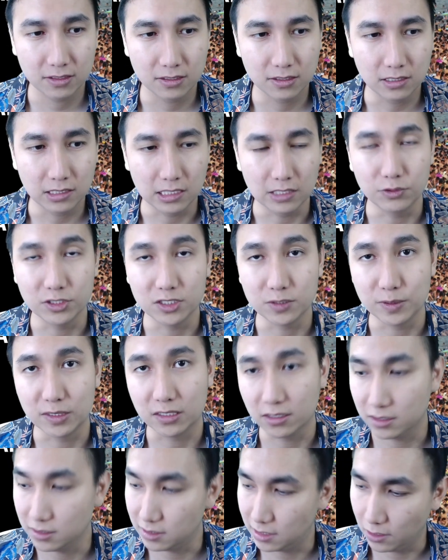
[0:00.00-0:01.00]
It was
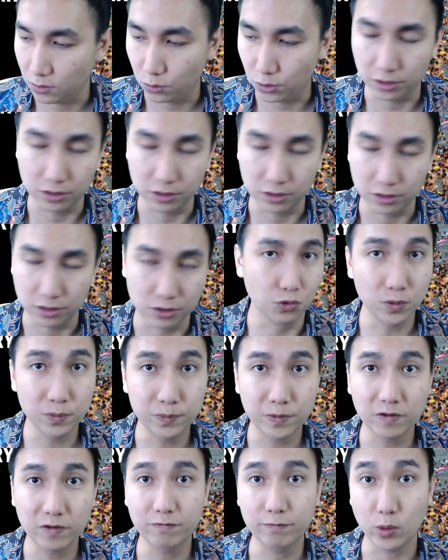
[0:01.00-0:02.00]
because there were a
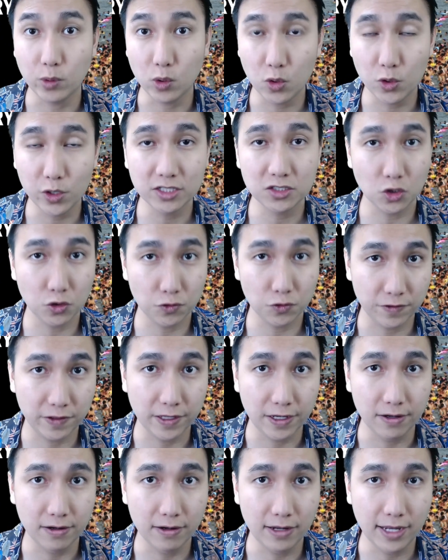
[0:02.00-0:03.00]
group of boys over
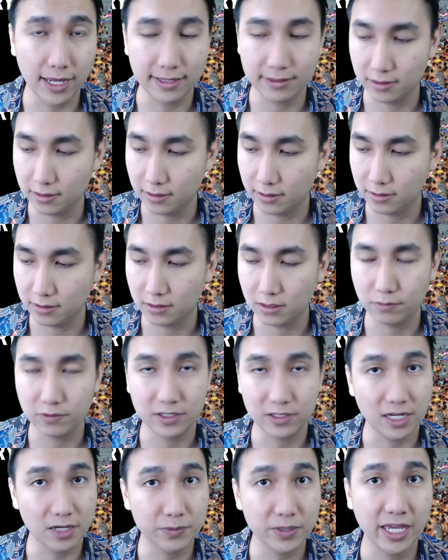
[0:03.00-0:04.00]
there and
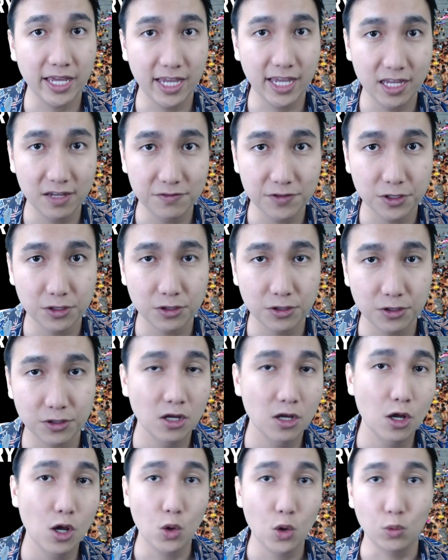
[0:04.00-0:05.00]
their behavior
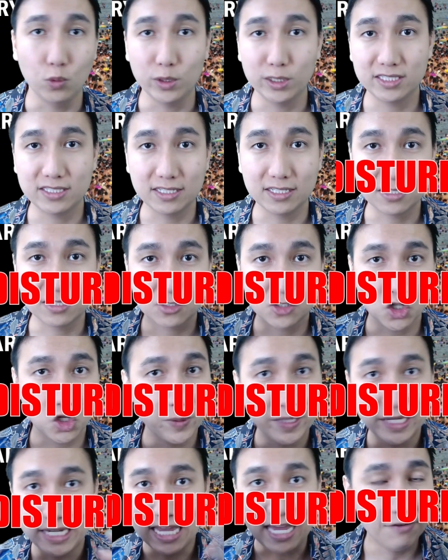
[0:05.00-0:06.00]
was
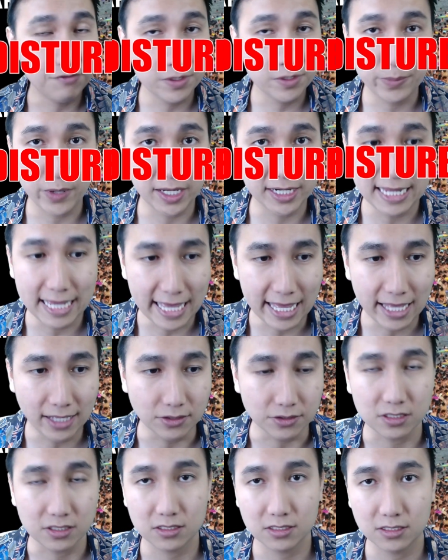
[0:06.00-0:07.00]
disturbing everybody
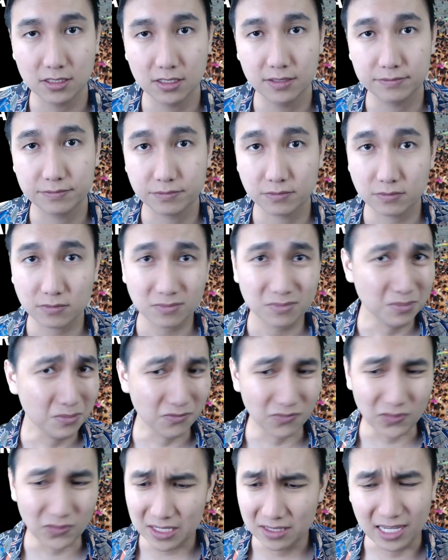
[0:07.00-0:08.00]
else.
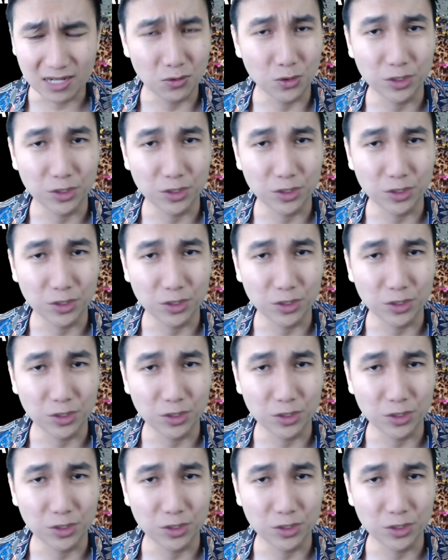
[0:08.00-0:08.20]
They were